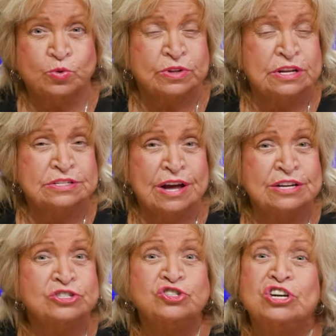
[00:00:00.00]
with
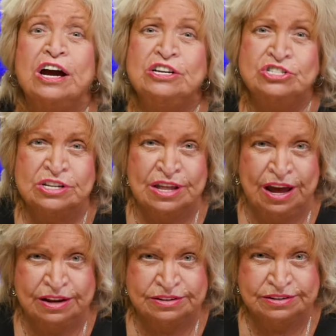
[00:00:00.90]
Insight's changing
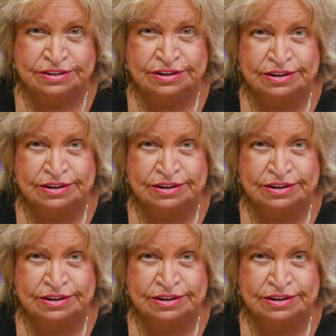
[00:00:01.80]
that.